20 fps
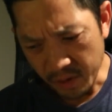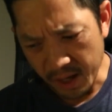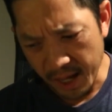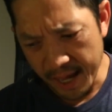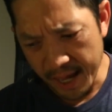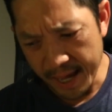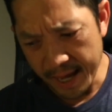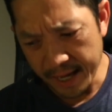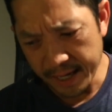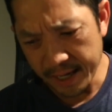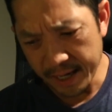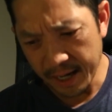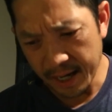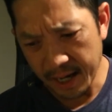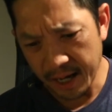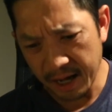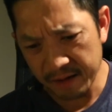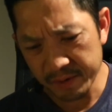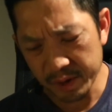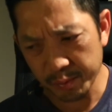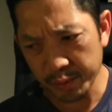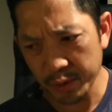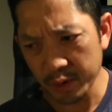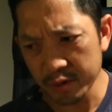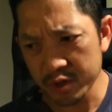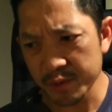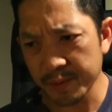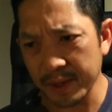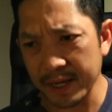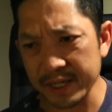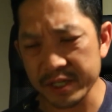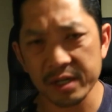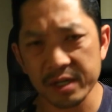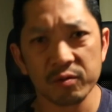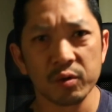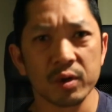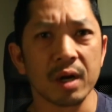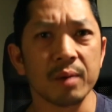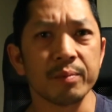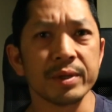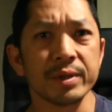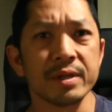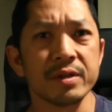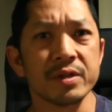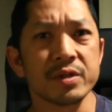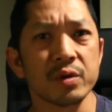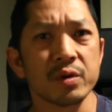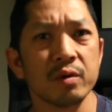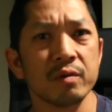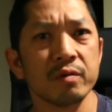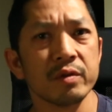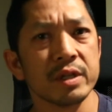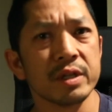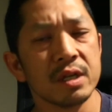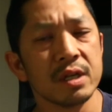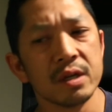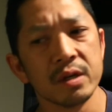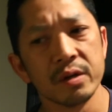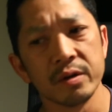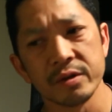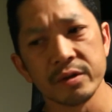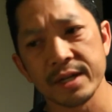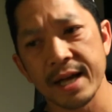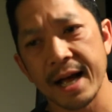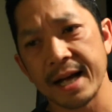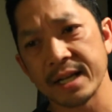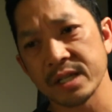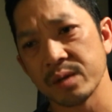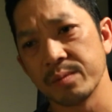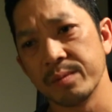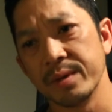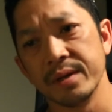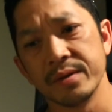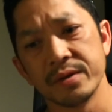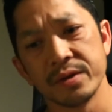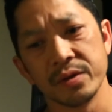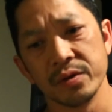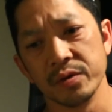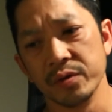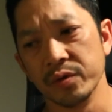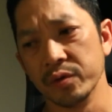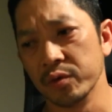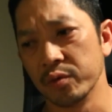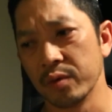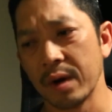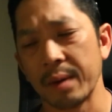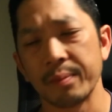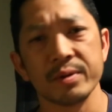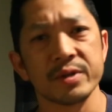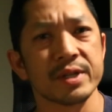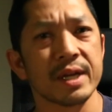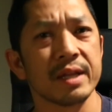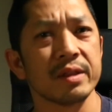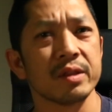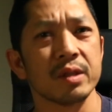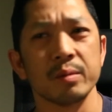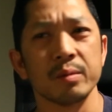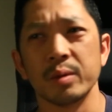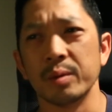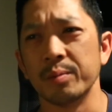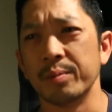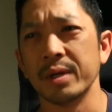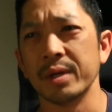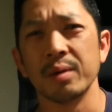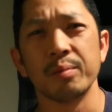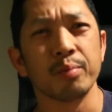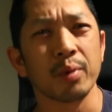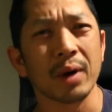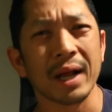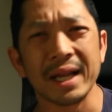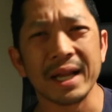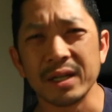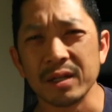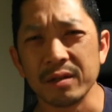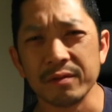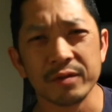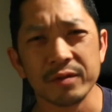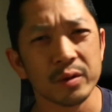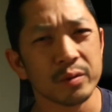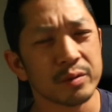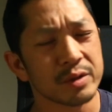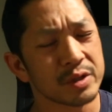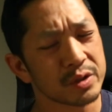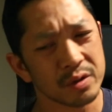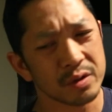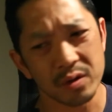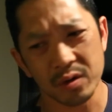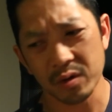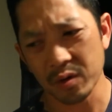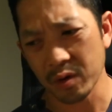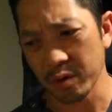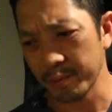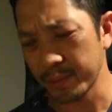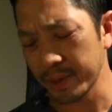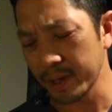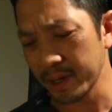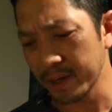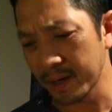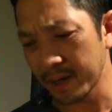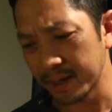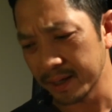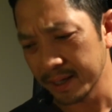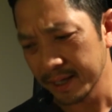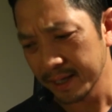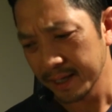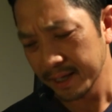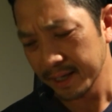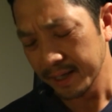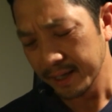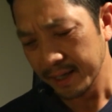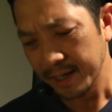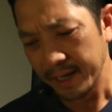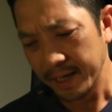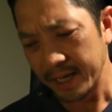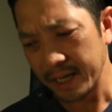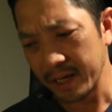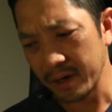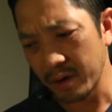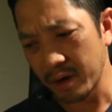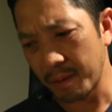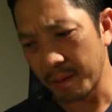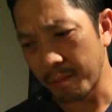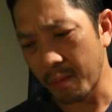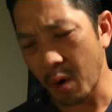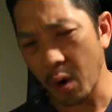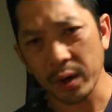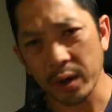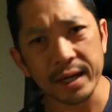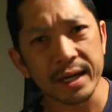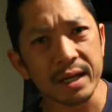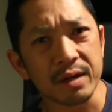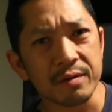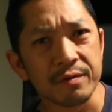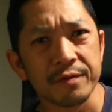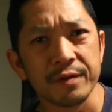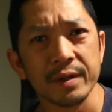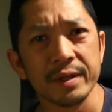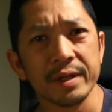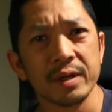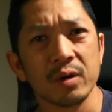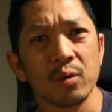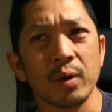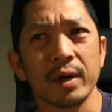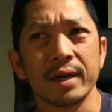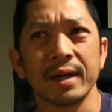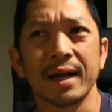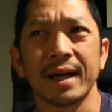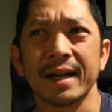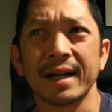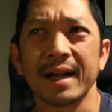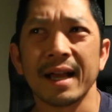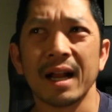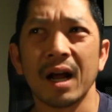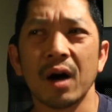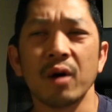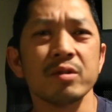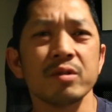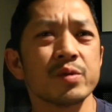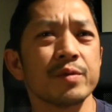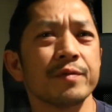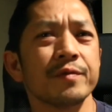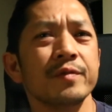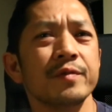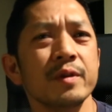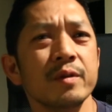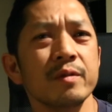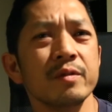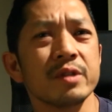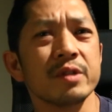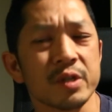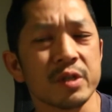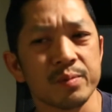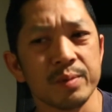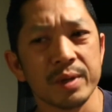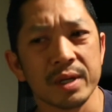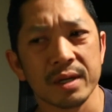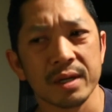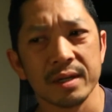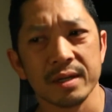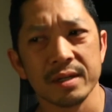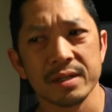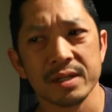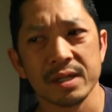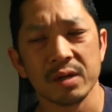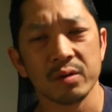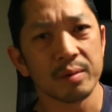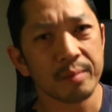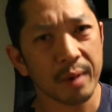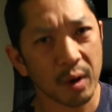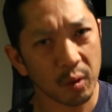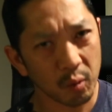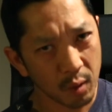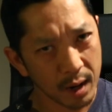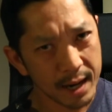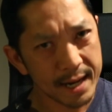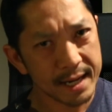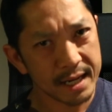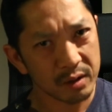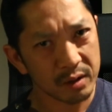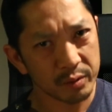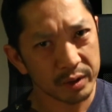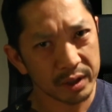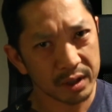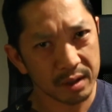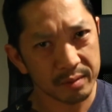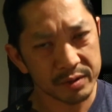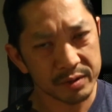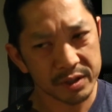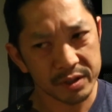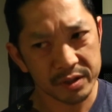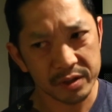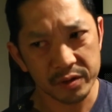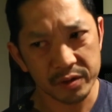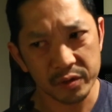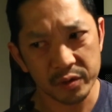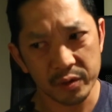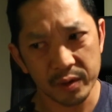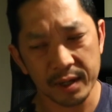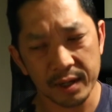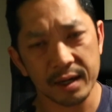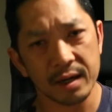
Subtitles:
And I've been approached by several companies over the years asking me to represent them and be a brand influencer or be a marketing affiliate or whatnot. And I always refuse, just because, in my writing, when it comes to